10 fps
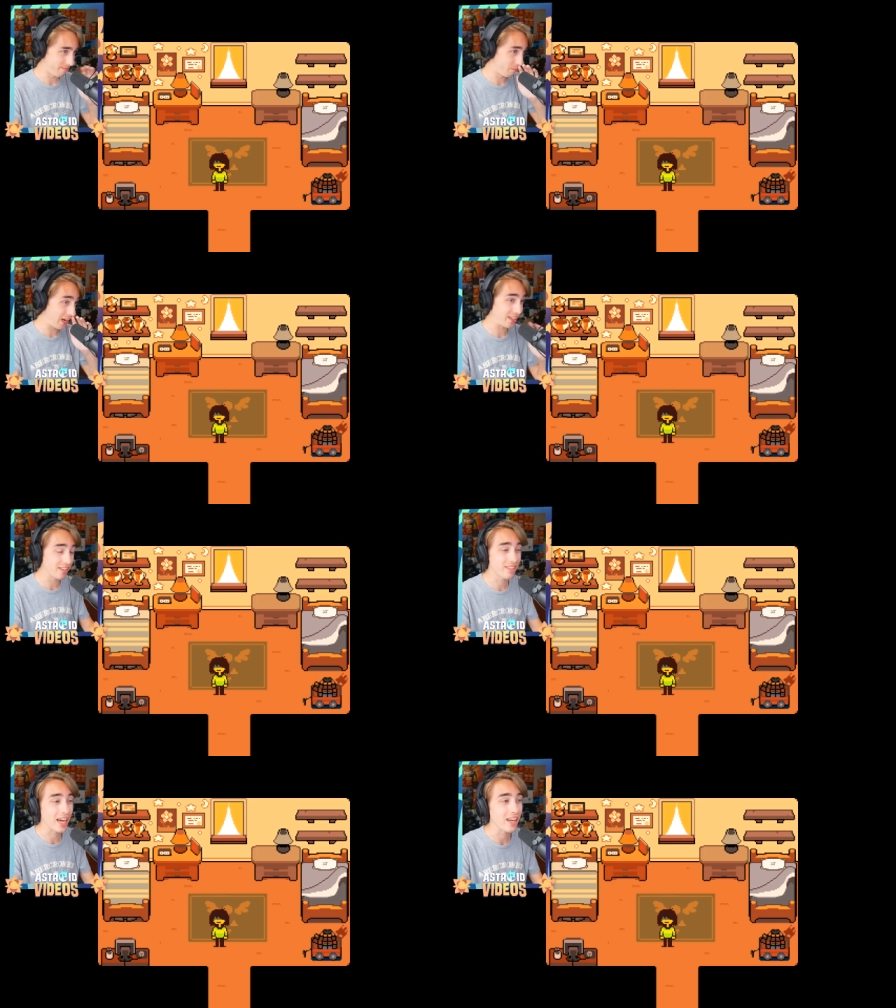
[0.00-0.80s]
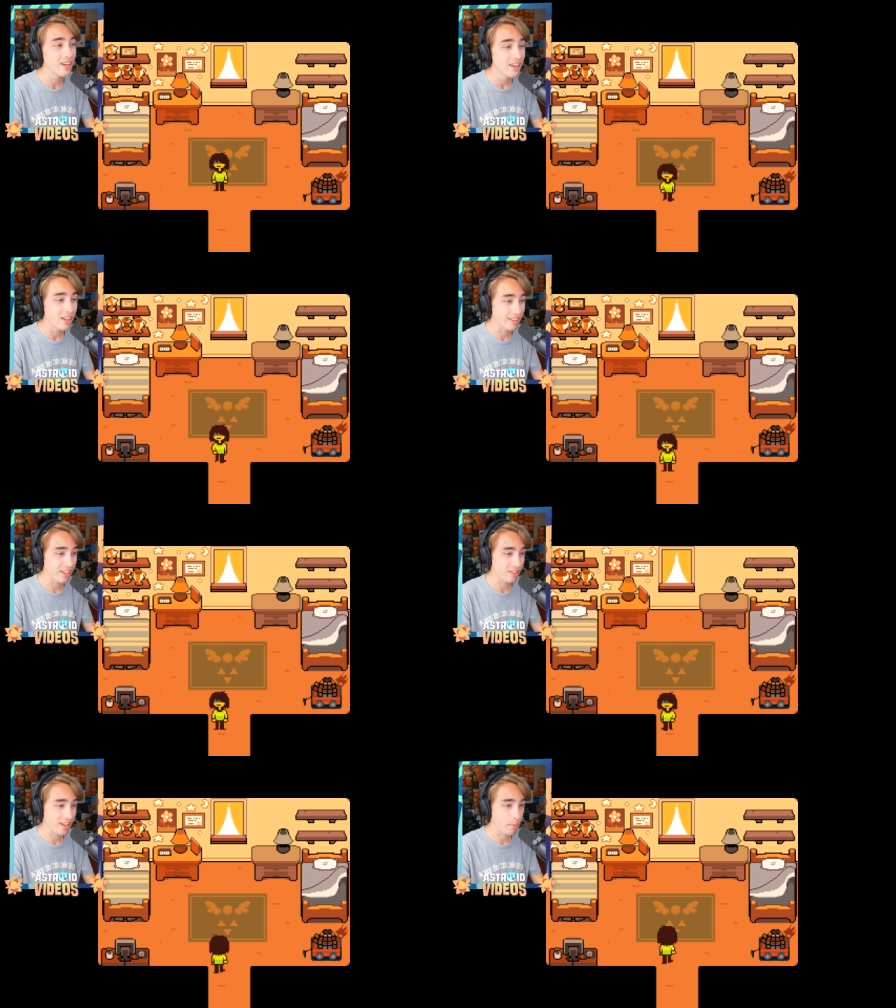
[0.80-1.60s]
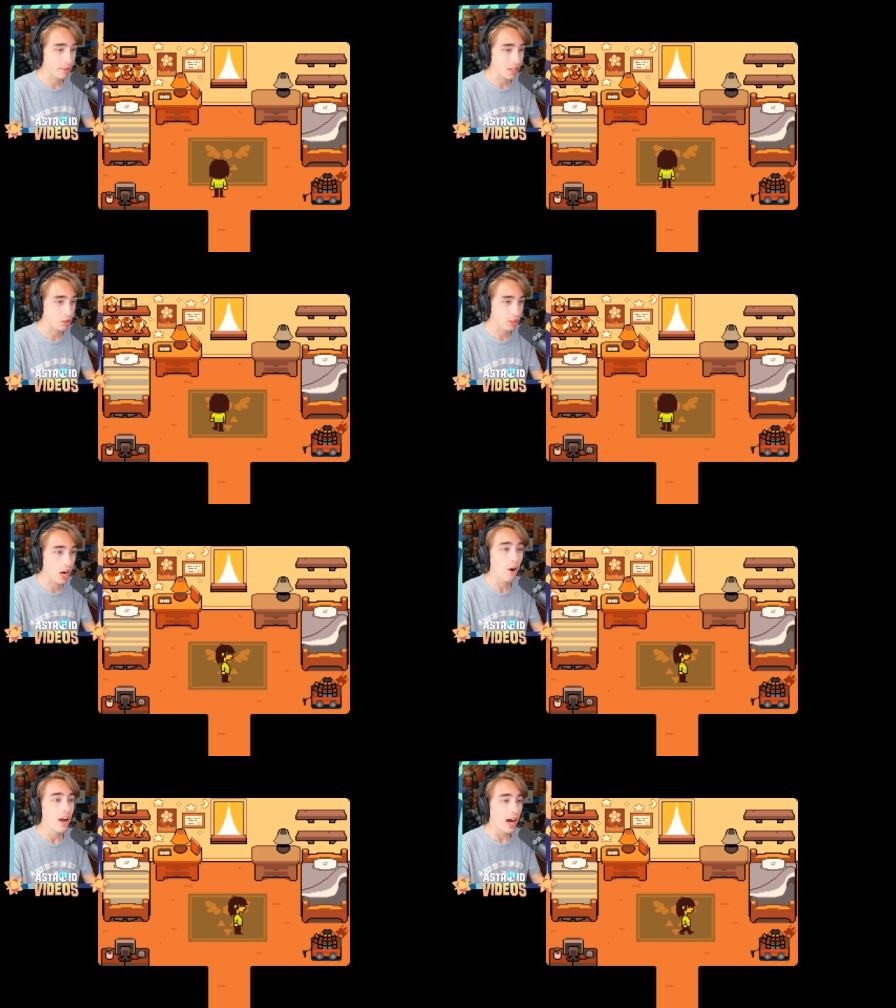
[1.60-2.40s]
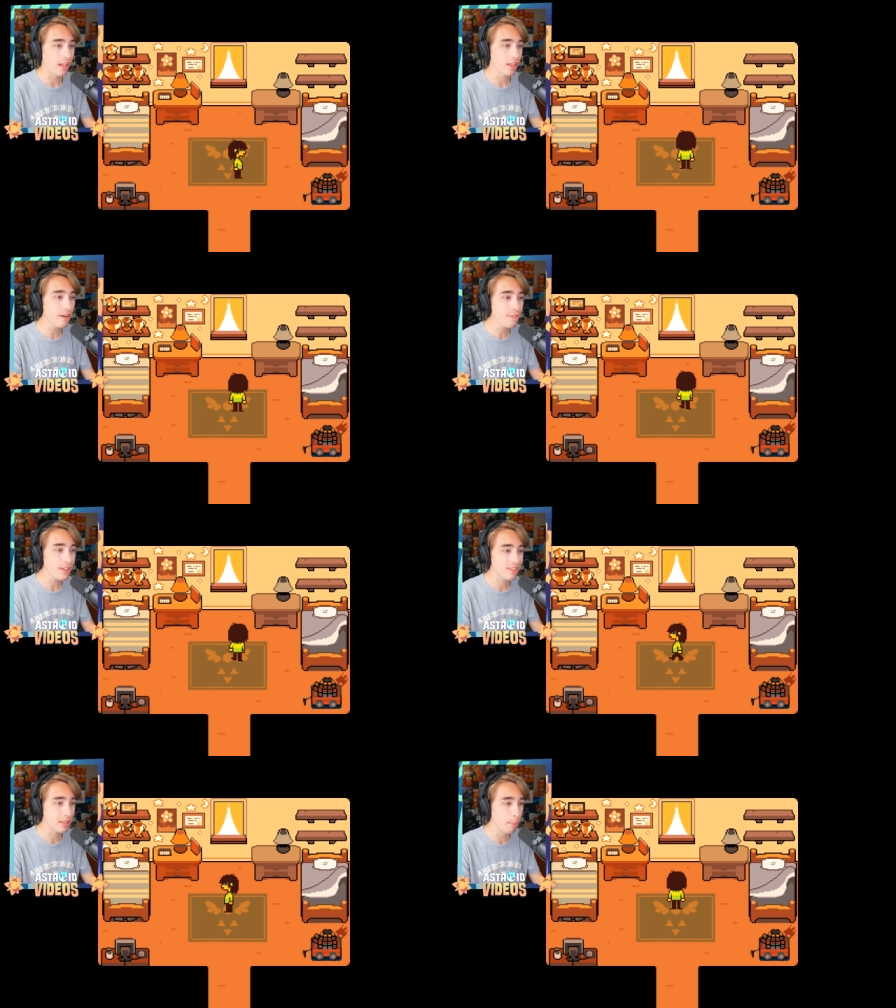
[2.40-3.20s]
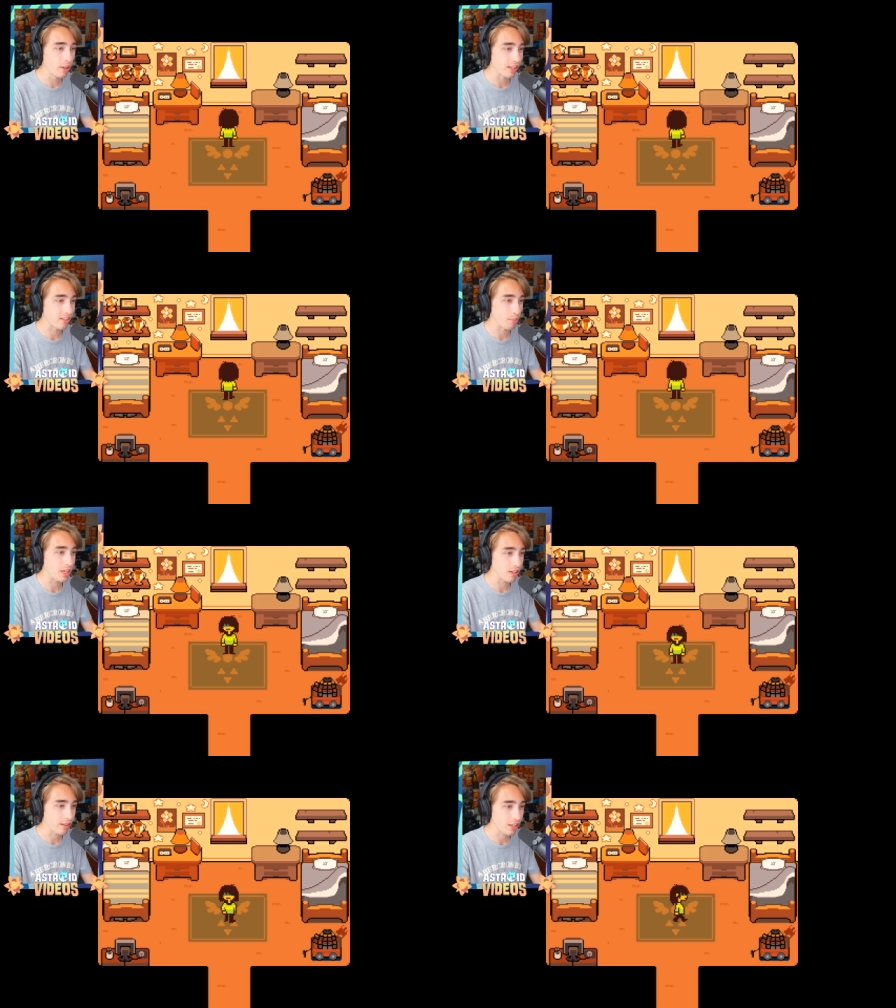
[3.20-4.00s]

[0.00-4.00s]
what I did say is that there's a lot of potential. Yo, I love the symbolism here.